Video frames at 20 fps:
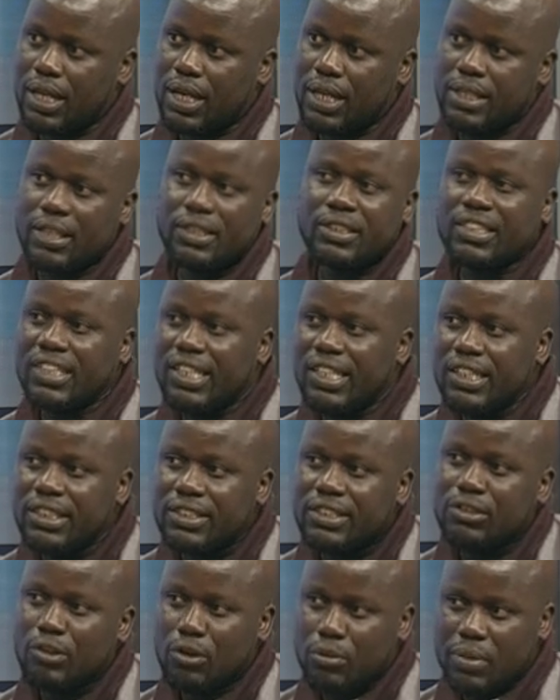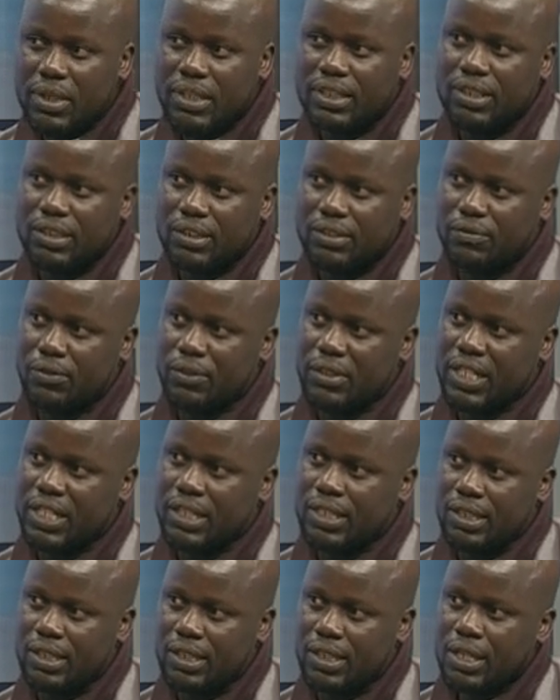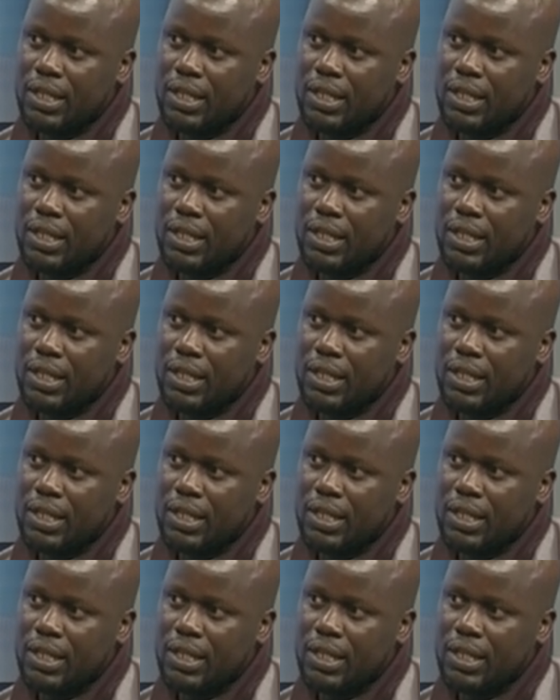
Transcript: There really is no basis for it.